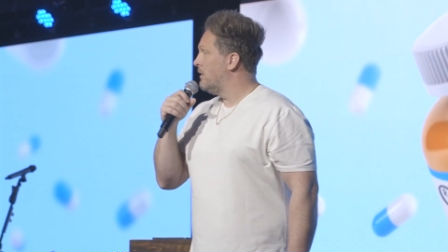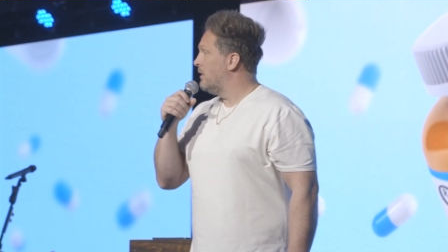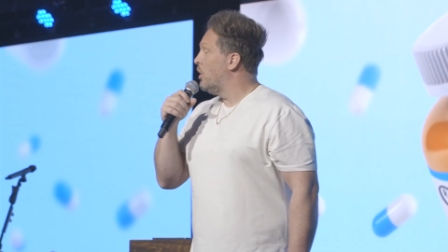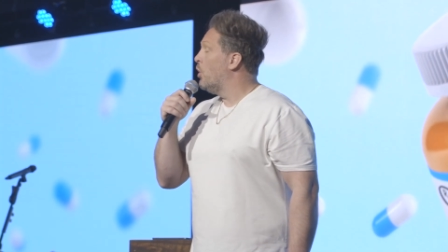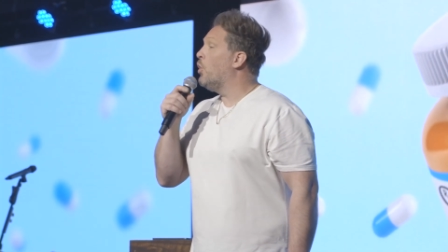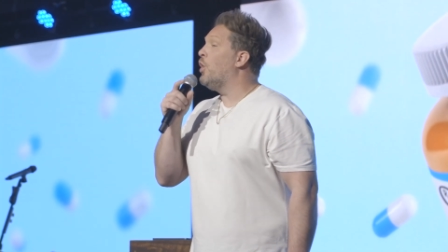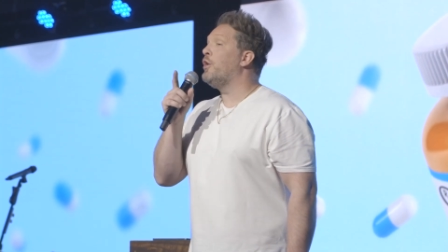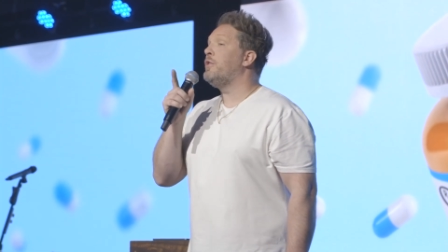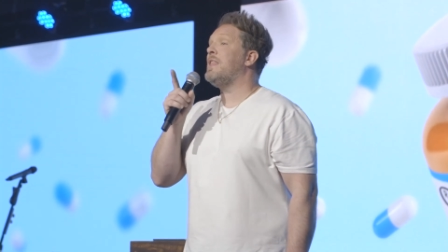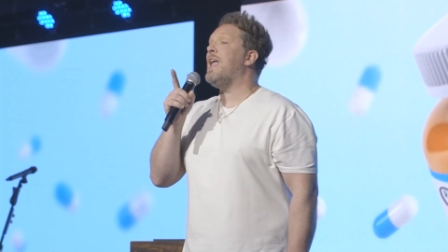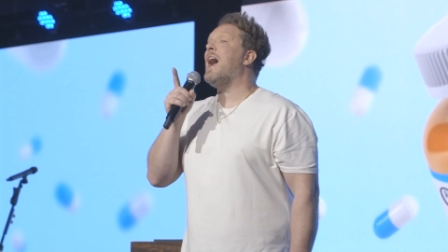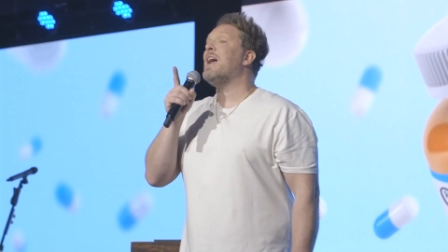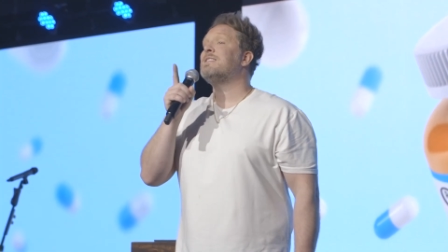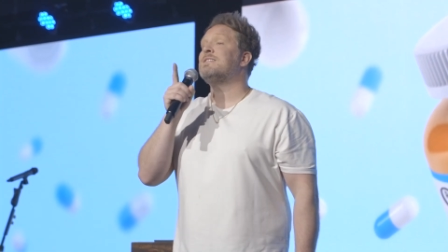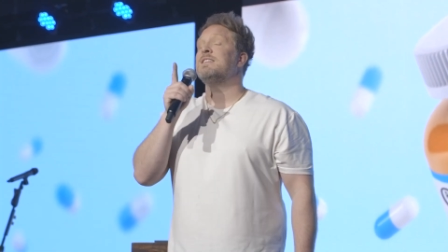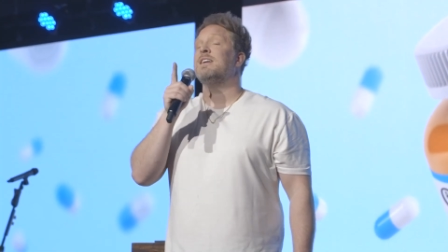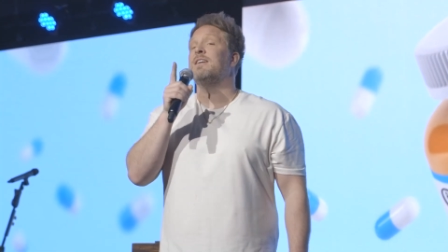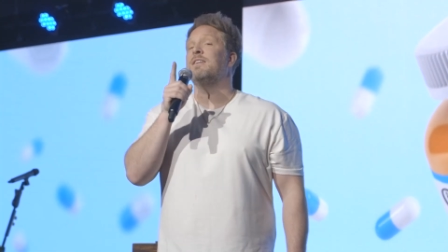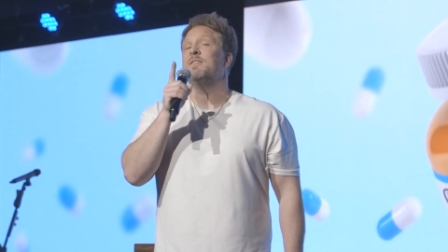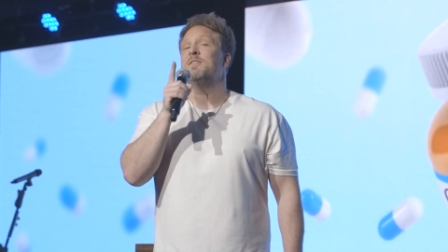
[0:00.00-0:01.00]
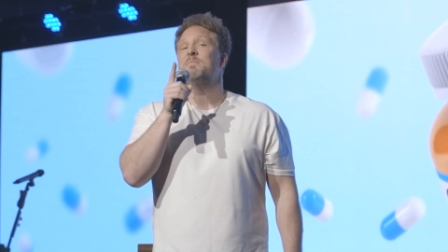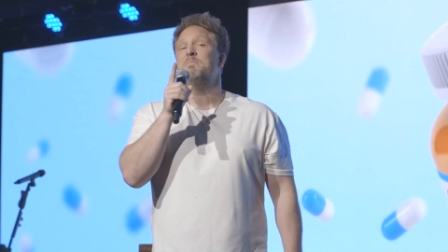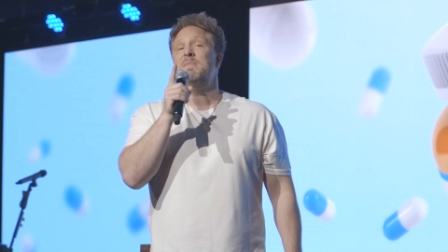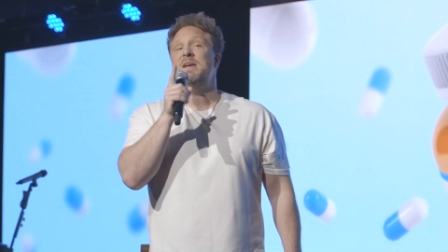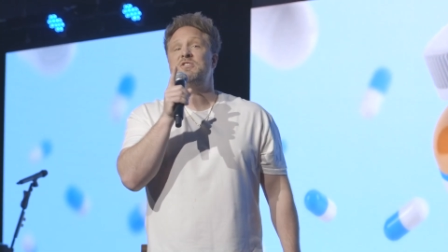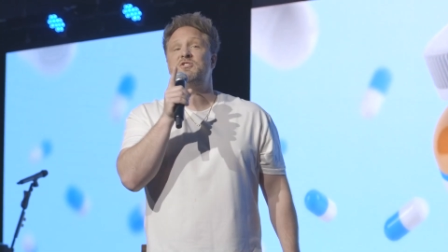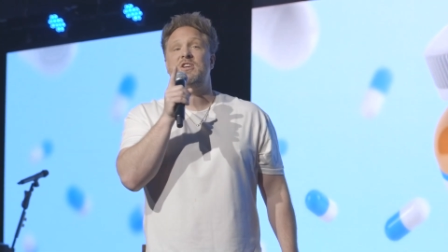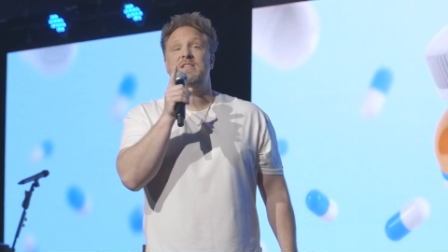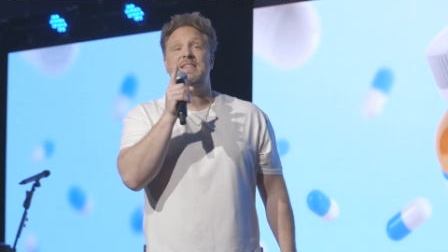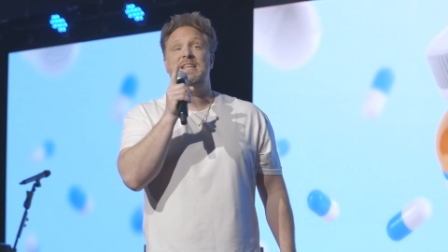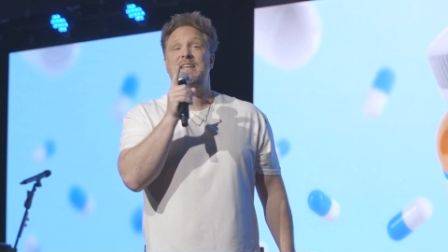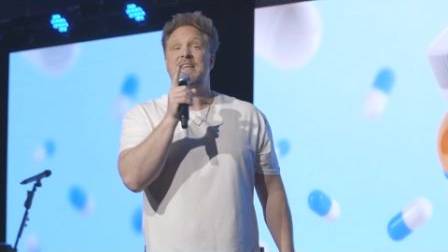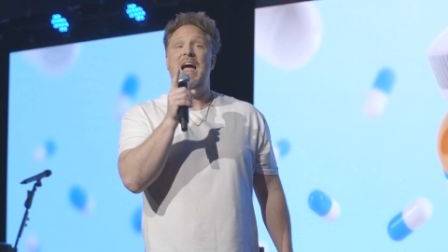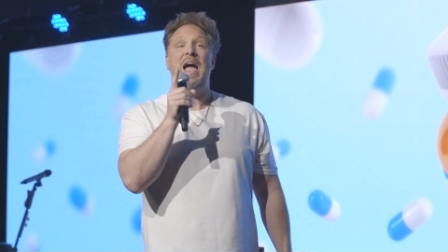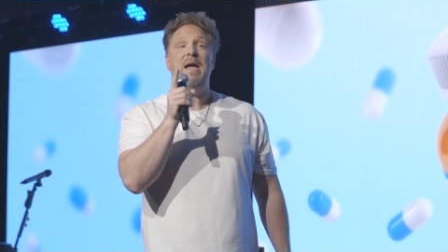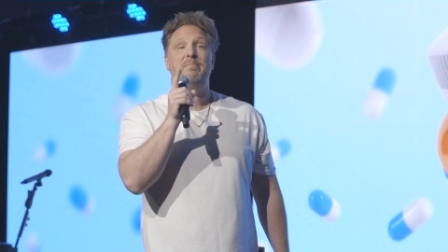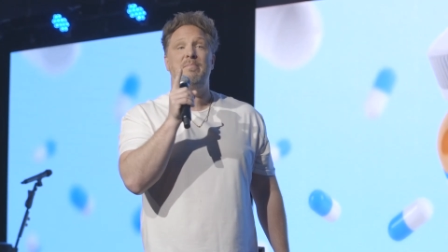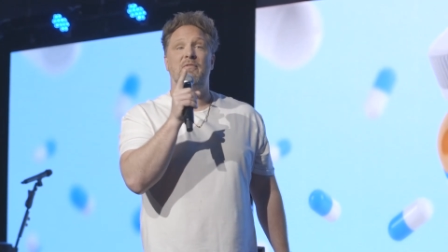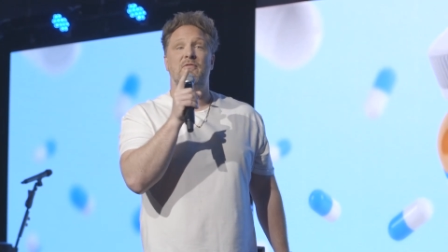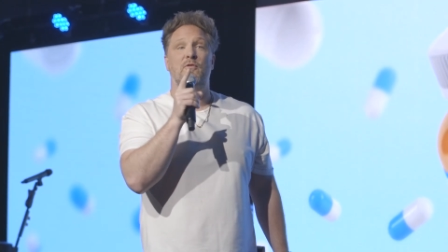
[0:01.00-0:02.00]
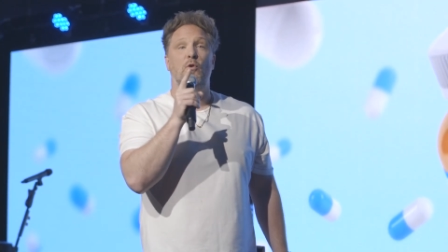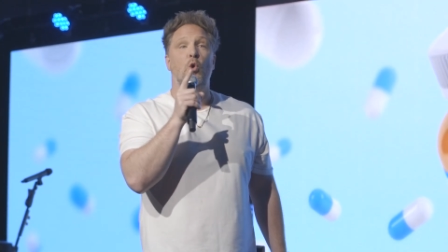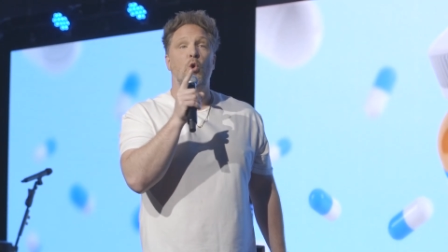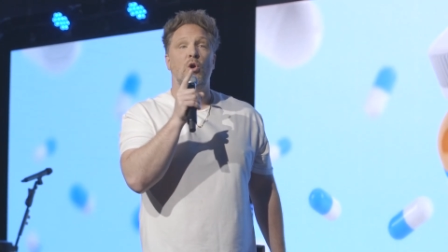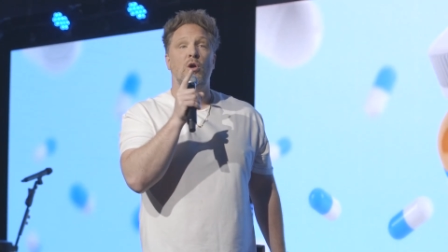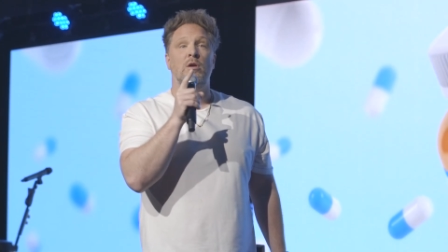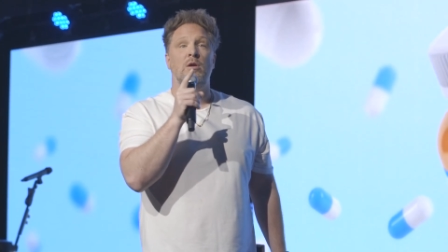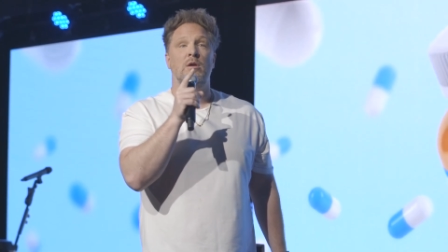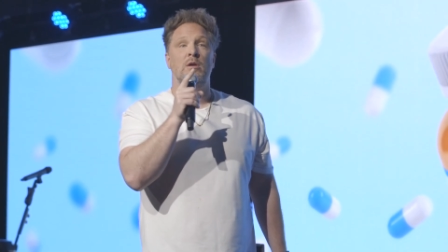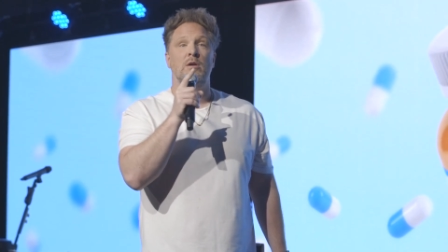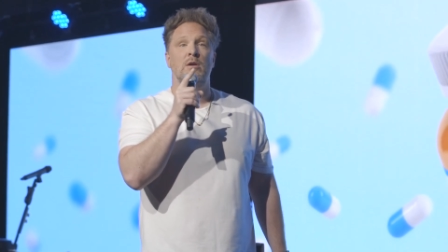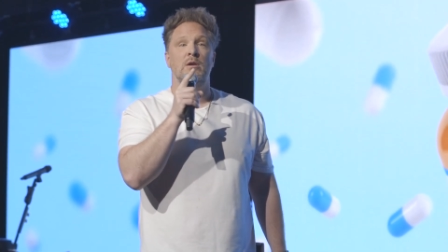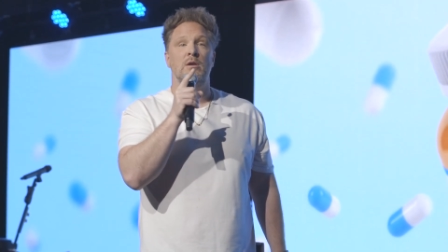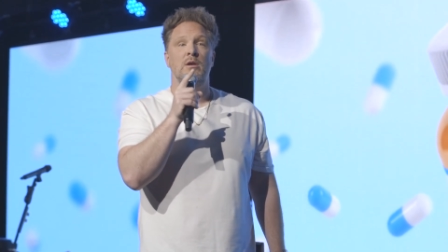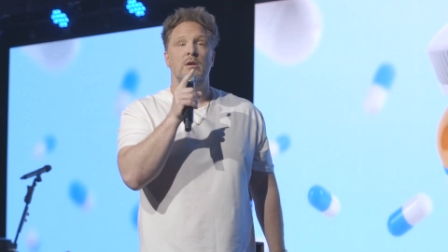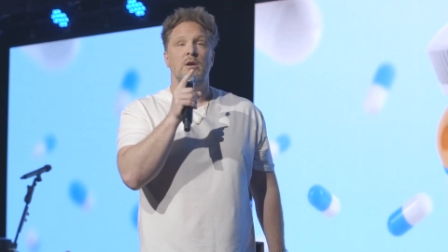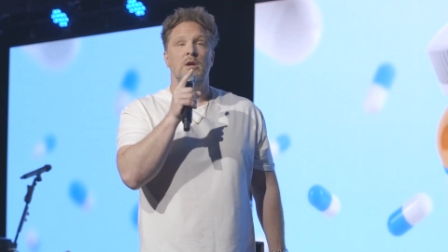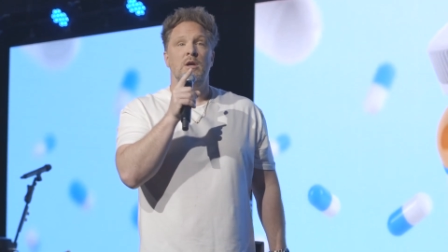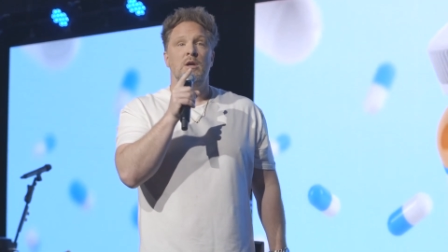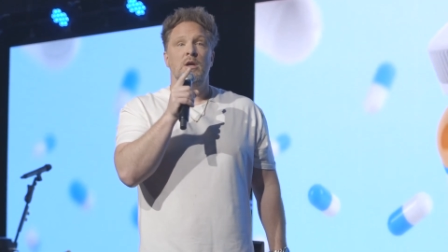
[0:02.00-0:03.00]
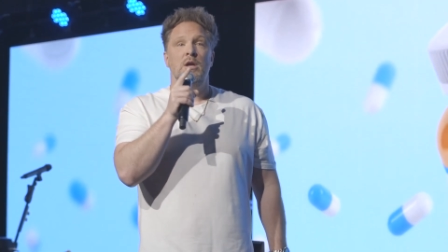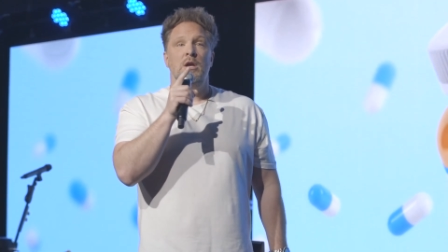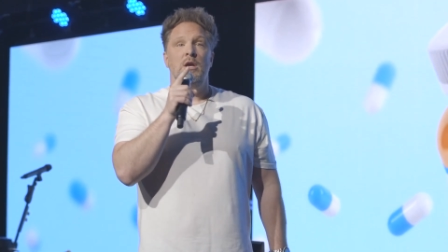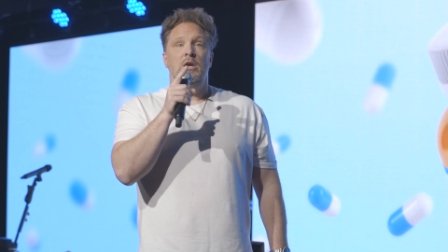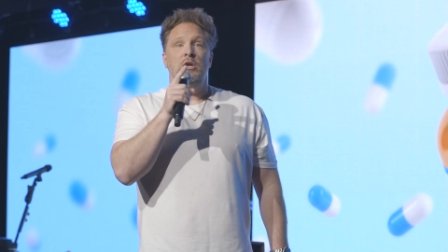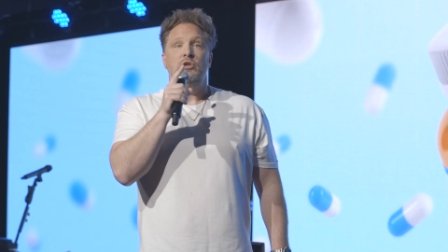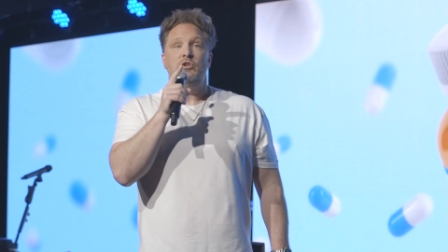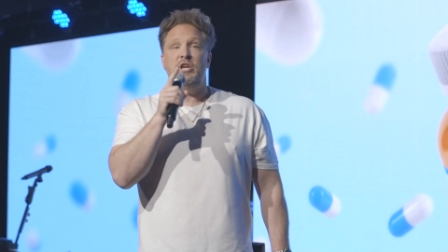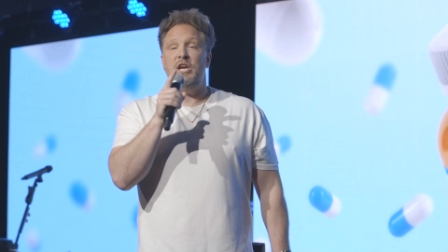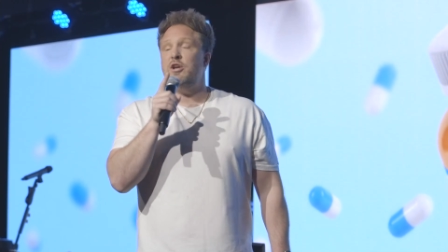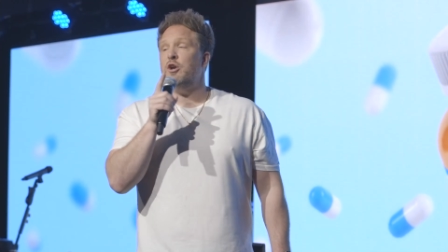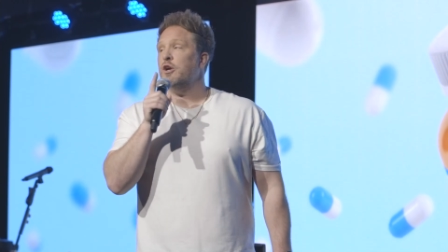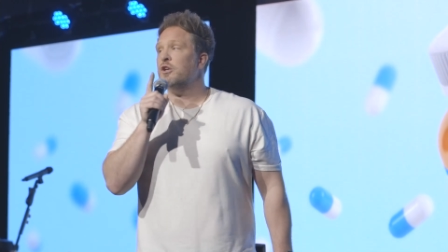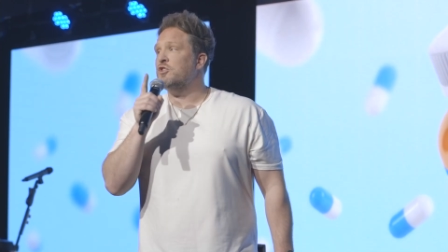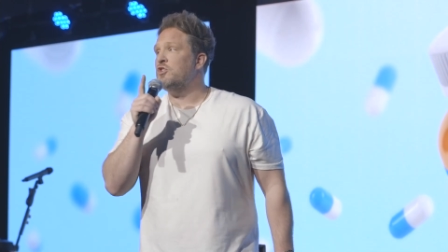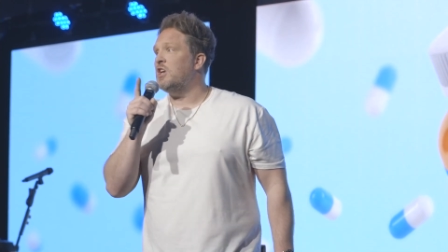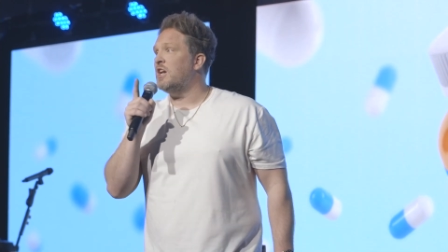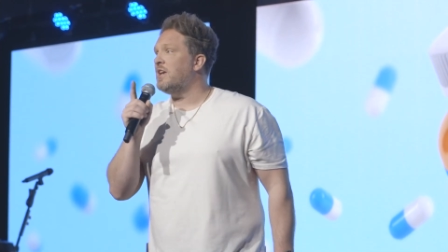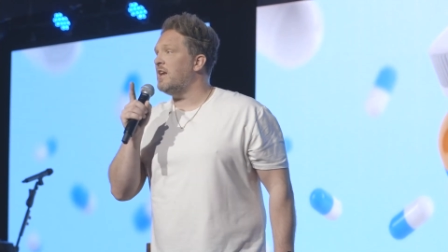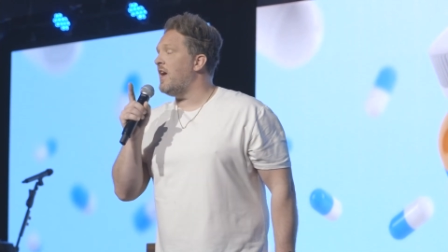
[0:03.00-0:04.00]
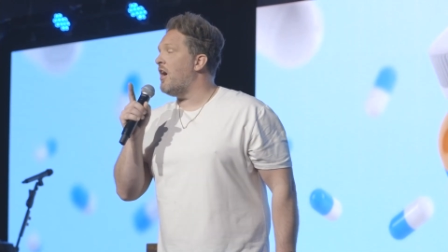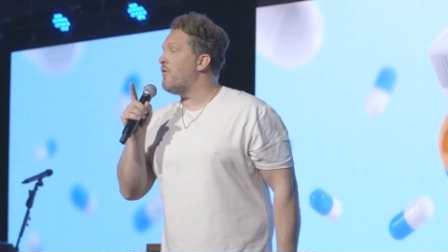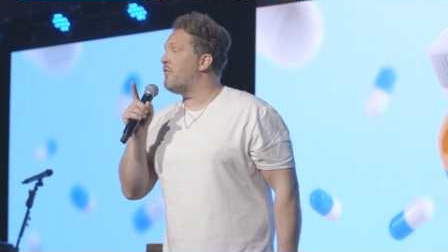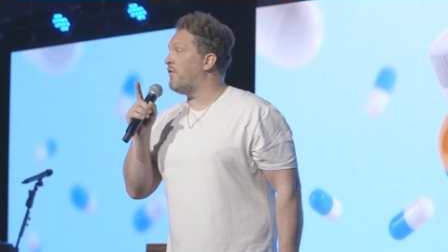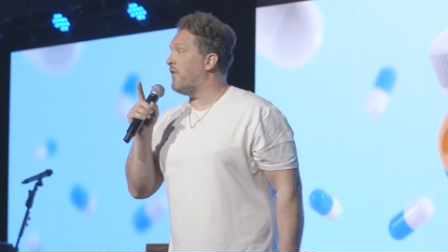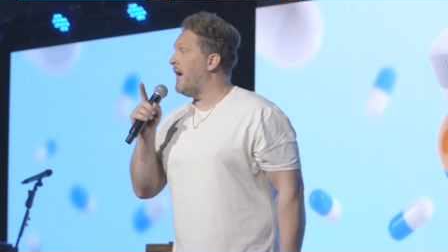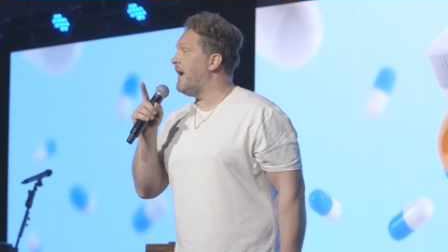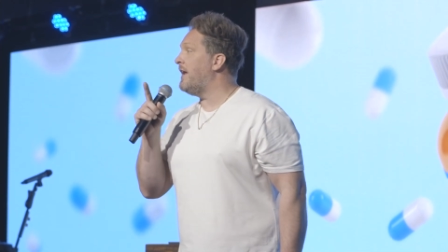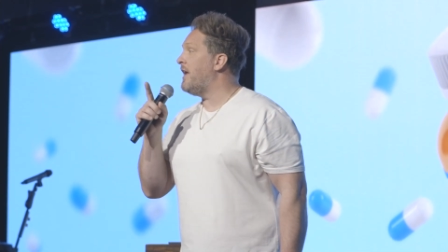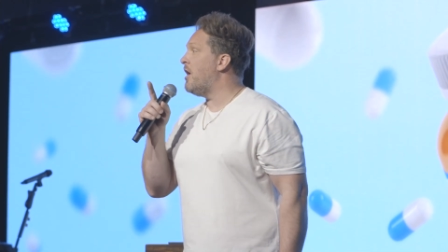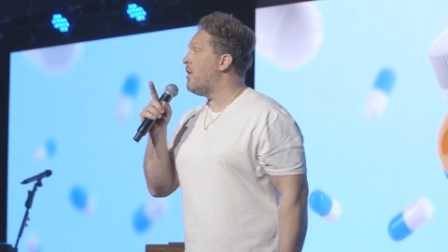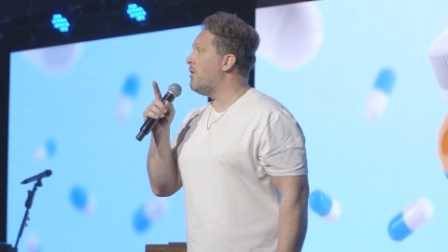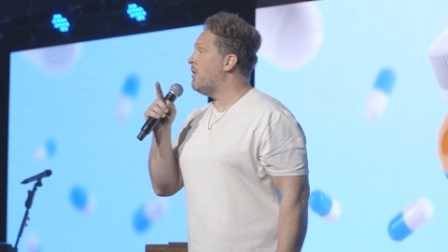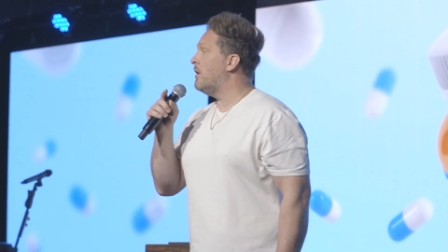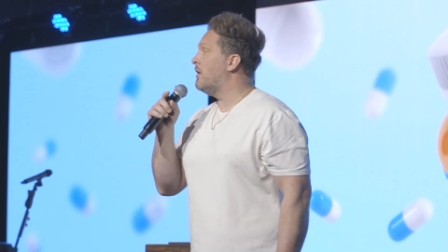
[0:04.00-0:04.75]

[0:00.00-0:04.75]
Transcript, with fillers: Well, not to mention the night before, she cooked chicken Alfredo.